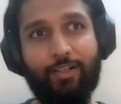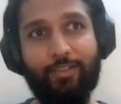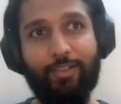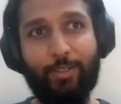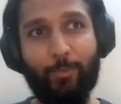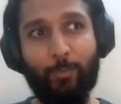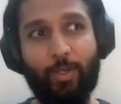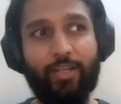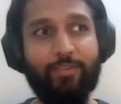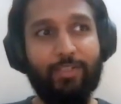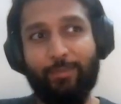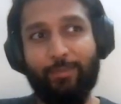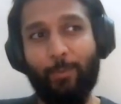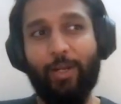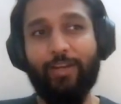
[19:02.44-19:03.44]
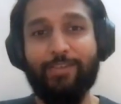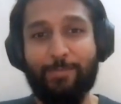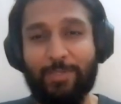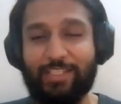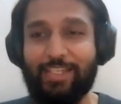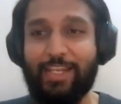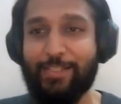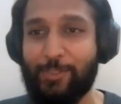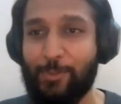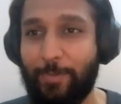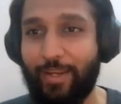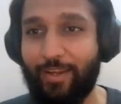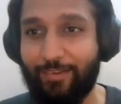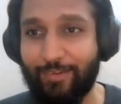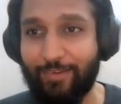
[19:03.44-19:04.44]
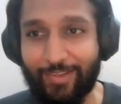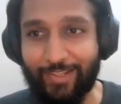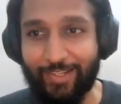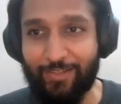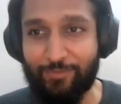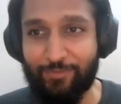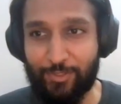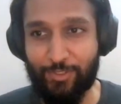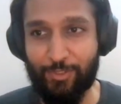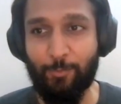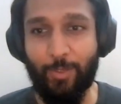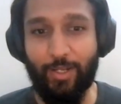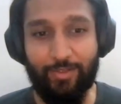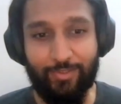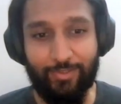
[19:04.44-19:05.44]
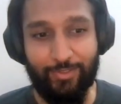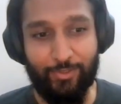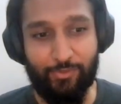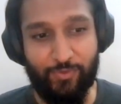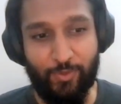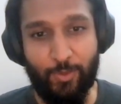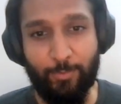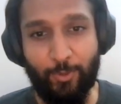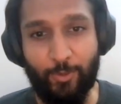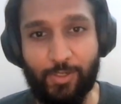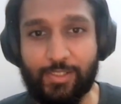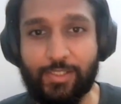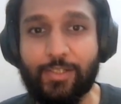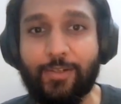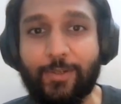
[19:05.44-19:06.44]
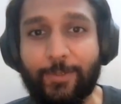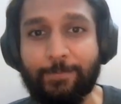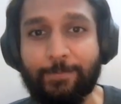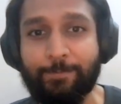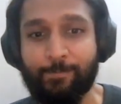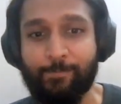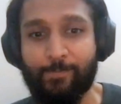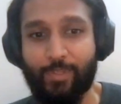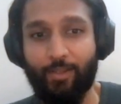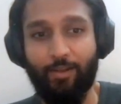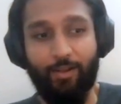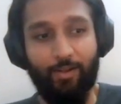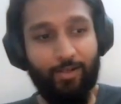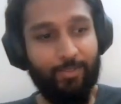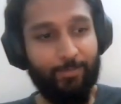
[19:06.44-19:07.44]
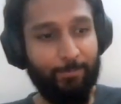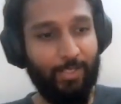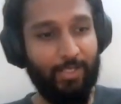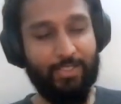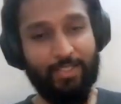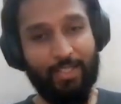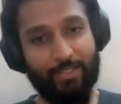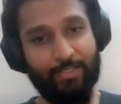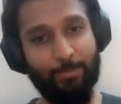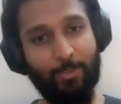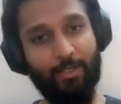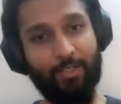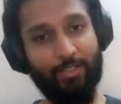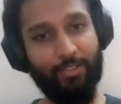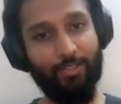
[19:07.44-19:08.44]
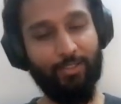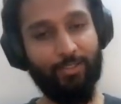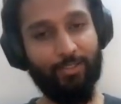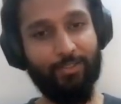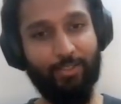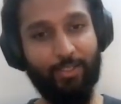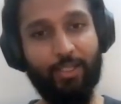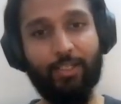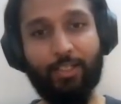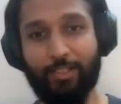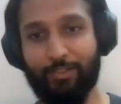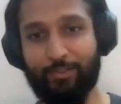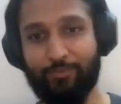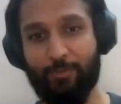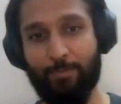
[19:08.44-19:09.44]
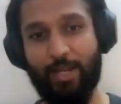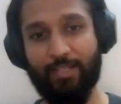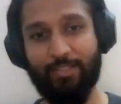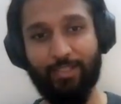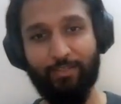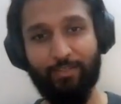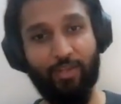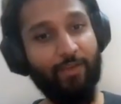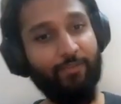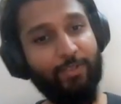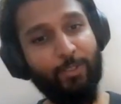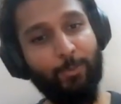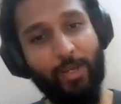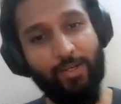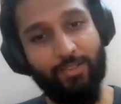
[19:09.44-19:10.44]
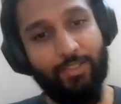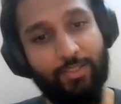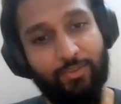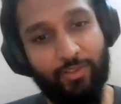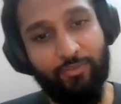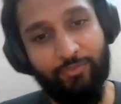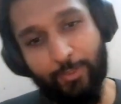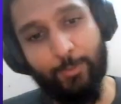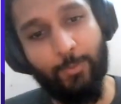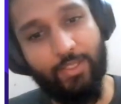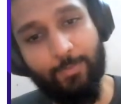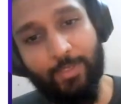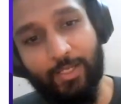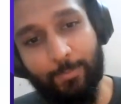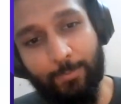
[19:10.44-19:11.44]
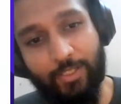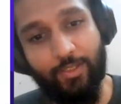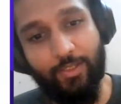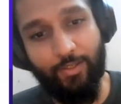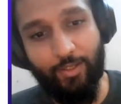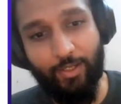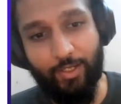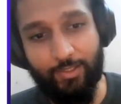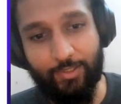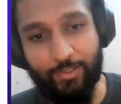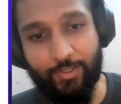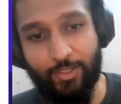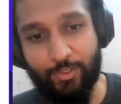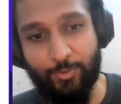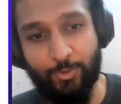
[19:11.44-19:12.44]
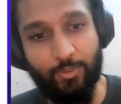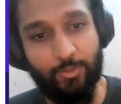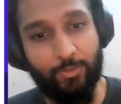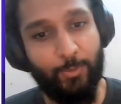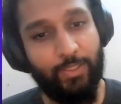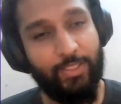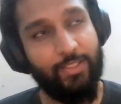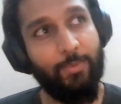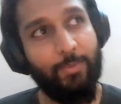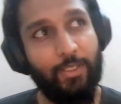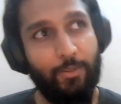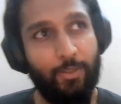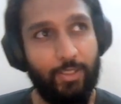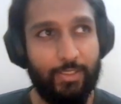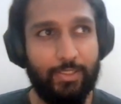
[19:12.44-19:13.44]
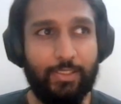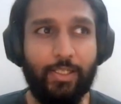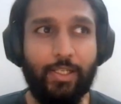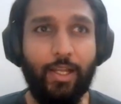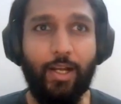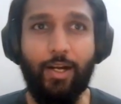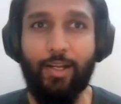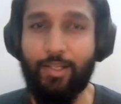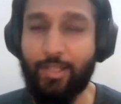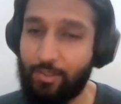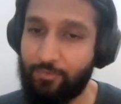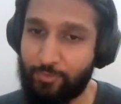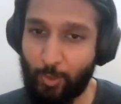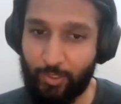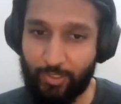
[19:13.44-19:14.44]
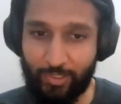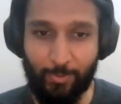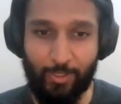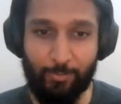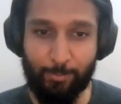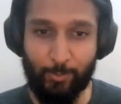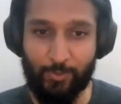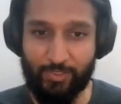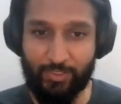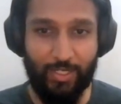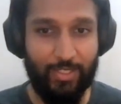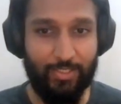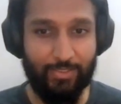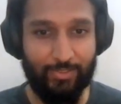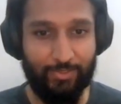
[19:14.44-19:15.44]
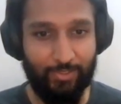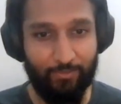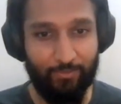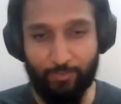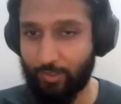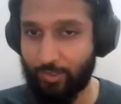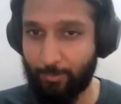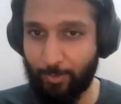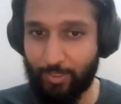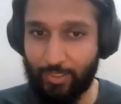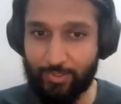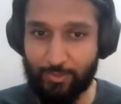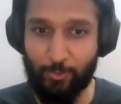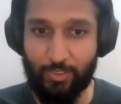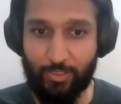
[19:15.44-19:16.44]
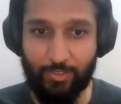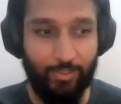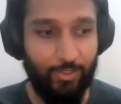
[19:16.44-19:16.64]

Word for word: you know, whatever whatever mistakes you made in version one of your product. I think that's about it from my side. If you have any questions, feel free to email me at uh, ashwin.goyal at swiggy.in. I love talking about Postgres, love talking about Hasura.